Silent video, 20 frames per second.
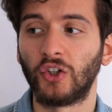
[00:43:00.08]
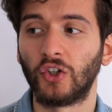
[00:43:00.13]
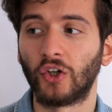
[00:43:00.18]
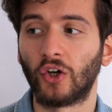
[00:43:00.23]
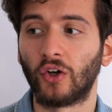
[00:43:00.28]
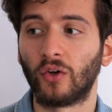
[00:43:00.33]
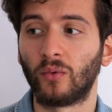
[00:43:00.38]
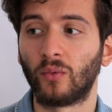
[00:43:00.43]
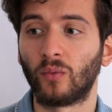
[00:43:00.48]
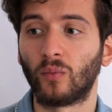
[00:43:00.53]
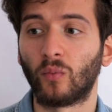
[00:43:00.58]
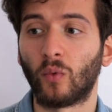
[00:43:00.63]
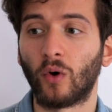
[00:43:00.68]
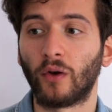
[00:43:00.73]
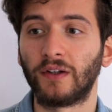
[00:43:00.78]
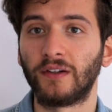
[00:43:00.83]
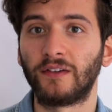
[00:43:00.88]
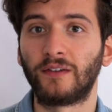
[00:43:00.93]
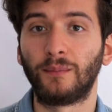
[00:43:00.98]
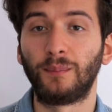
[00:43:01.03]
you know,
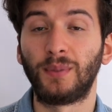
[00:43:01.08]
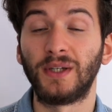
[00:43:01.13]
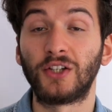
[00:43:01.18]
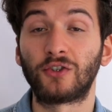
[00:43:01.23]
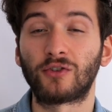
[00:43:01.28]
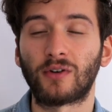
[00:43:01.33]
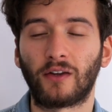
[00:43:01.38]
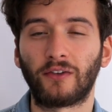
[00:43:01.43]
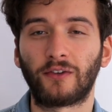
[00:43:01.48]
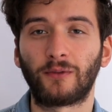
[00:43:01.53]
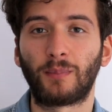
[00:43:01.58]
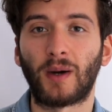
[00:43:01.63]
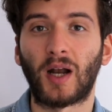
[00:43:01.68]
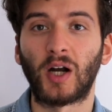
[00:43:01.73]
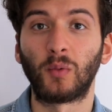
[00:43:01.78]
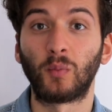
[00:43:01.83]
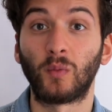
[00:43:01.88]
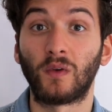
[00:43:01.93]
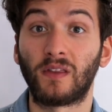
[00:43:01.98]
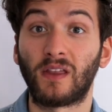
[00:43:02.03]
wanting to be
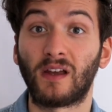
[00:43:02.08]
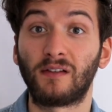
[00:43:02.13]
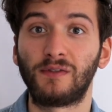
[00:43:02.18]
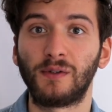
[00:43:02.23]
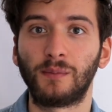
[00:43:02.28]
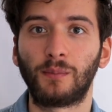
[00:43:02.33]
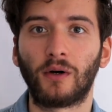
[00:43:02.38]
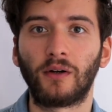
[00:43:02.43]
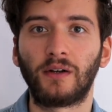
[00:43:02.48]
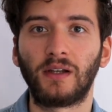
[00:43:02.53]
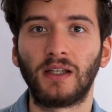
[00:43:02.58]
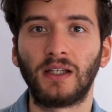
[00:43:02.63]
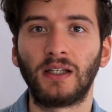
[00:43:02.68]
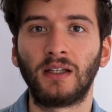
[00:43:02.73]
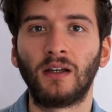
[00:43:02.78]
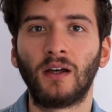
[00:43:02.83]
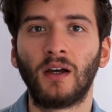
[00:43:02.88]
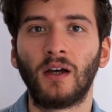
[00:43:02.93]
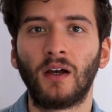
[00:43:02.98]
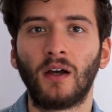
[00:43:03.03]
transparent with
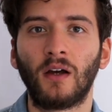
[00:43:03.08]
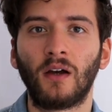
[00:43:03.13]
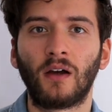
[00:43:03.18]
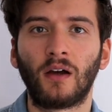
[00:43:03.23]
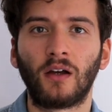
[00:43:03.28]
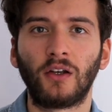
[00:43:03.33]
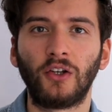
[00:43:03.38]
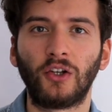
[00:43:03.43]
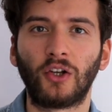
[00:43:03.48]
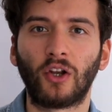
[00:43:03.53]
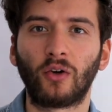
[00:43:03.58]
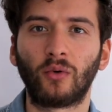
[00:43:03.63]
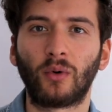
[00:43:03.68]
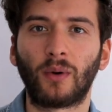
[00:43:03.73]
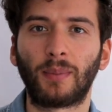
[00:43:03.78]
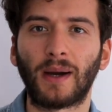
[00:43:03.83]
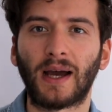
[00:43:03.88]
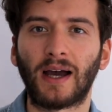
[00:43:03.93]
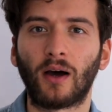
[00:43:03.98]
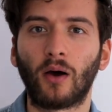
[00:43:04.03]
everybody, you know,
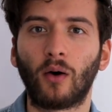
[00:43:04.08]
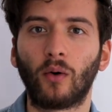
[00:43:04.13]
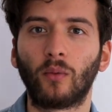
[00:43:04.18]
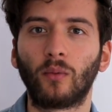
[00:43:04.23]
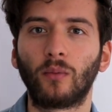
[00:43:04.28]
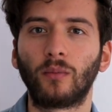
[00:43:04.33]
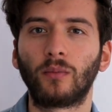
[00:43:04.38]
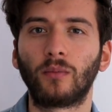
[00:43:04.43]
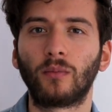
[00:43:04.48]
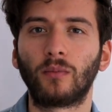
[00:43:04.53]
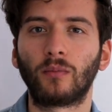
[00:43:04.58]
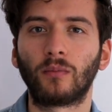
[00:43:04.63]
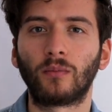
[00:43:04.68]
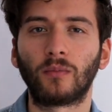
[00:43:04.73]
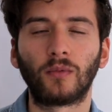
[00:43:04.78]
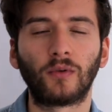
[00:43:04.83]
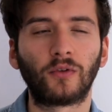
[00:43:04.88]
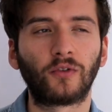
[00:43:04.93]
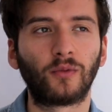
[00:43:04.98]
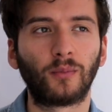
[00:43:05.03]
about
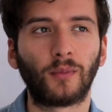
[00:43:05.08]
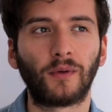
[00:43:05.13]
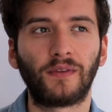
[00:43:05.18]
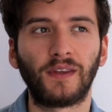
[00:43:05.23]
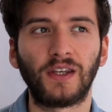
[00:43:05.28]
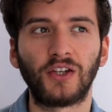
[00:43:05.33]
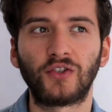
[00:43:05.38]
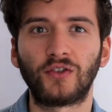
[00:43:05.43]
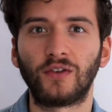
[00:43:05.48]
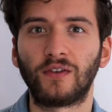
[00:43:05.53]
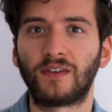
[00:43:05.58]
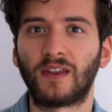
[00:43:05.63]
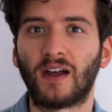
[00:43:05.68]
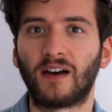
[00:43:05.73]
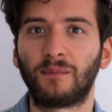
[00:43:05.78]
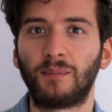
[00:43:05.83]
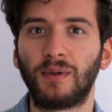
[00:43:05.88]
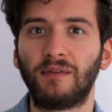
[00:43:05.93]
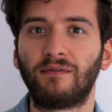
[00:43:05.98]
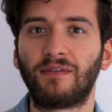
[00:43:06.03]
some of the issues
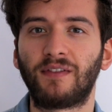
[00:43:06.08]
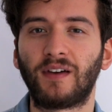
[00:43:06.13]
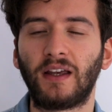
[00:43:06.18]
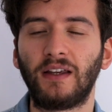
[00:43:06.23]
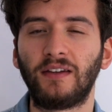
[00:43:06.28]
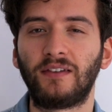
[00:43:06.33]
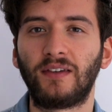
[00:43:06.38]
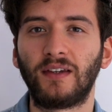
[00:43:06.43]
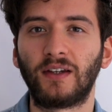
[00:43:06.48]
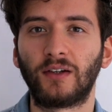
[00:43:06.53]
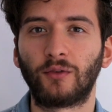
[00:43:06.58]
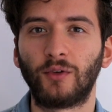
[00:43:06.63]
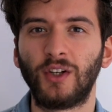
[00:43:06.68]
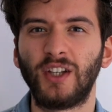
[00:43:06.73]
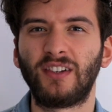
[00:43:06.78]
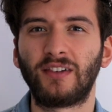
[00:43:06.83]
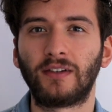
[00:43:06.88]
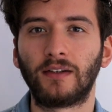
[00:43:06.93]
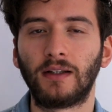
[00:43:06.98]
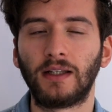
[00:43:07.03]
that I've been facing
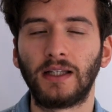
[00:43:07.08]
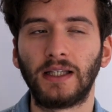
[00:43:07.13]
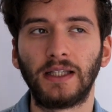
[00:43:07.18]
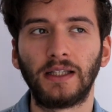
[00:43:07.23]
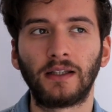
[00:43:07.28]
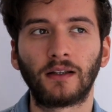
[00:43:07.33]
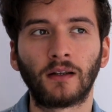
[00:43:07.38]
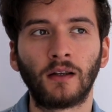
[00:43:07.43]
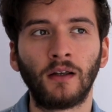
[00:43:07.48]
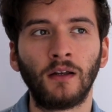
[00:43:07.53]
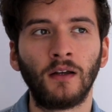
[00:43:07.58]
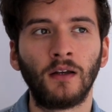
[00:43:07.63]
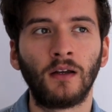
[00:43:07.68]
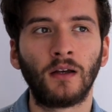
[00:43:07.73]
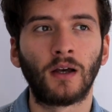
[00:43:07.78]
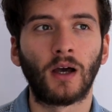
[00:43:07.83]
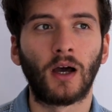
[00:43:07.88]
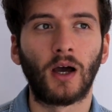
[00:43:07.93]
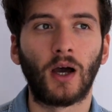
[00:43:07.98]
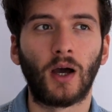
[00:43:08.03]
recently.
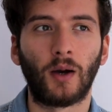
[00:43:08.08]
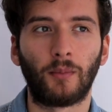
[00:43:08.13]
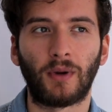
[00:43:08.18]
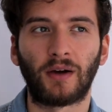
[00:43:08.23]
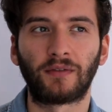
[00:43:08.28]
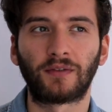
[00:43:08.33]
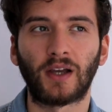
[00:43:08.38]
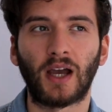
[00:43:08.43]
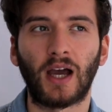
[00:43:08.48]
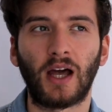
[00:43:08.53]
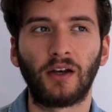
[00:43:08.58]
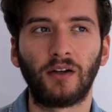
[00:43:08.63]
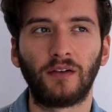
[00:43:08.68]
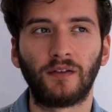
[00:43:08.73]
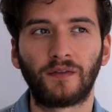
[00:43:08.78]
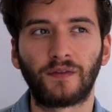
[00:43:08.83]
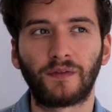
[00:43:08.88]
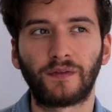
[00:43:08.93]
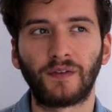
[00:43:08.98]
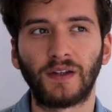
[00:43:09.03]
Um, I've kind
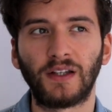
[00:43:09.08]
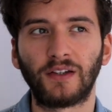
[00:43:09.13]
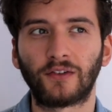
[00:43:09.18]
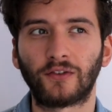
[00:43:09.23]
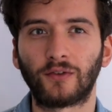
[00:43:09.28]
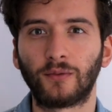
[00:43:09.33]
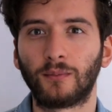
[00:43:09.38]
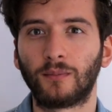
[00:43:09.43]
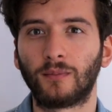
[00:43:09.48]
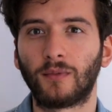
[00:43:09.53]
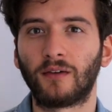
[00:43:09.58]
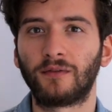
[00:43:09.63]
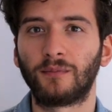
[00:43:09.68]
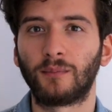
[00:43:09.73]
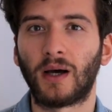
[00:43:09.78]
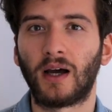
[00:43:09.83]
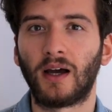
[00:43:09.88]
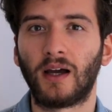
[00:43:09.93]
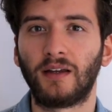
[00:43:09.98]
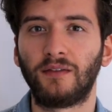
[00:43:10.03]
of, in some of
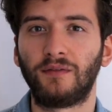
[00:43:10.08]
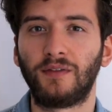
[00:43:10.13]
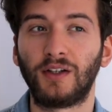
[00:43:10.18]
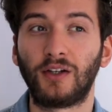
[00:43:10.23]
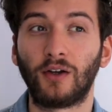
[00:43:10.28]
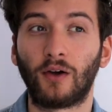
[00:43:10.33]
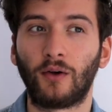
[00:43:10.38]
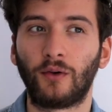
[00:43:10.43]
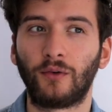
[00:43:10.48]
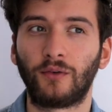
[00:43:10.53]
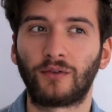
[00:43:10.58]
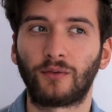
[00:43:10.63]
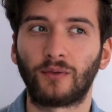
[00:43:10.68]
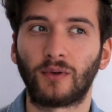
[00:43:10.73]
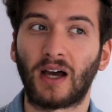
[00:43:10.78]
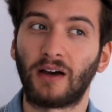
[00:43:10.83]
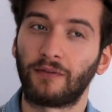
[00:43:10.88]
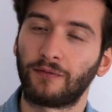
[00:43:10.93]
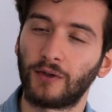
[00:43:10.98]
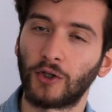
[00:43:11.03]
my
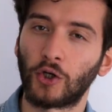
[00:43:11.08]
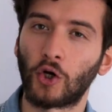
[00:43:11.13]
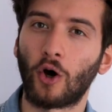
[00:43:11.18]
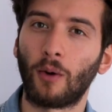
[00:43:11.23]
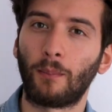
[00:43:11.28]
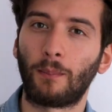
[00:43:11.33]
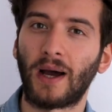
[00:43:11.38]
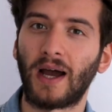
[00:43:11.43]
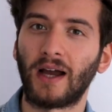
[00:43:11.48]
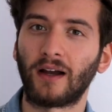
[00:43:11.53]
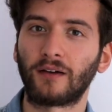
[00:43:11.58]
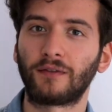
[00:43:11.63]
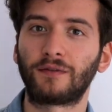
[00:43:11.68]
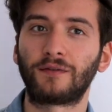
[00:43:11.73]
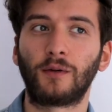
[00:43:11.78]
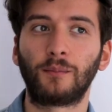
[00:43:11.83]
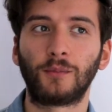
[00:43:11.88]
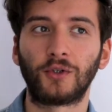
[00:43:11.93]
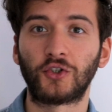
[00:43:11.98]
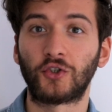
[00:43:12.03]
videos after I got back
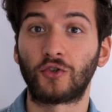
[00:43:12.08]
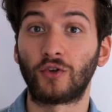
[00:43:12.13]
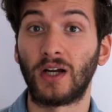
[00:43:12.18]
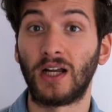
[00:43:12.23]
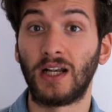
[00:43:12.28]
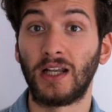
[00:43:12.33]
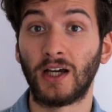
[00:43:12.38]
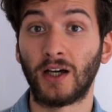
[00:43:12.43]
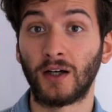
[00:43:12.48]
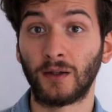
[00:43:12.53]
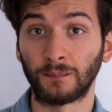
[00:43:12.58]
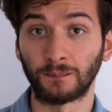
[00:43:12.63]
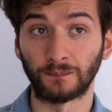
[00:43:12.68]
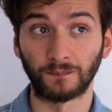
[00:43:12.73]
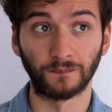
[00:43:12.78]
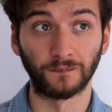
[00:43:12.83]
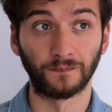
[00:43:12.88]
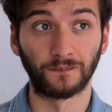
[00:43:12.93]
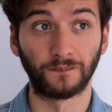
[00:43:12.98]
from Australia,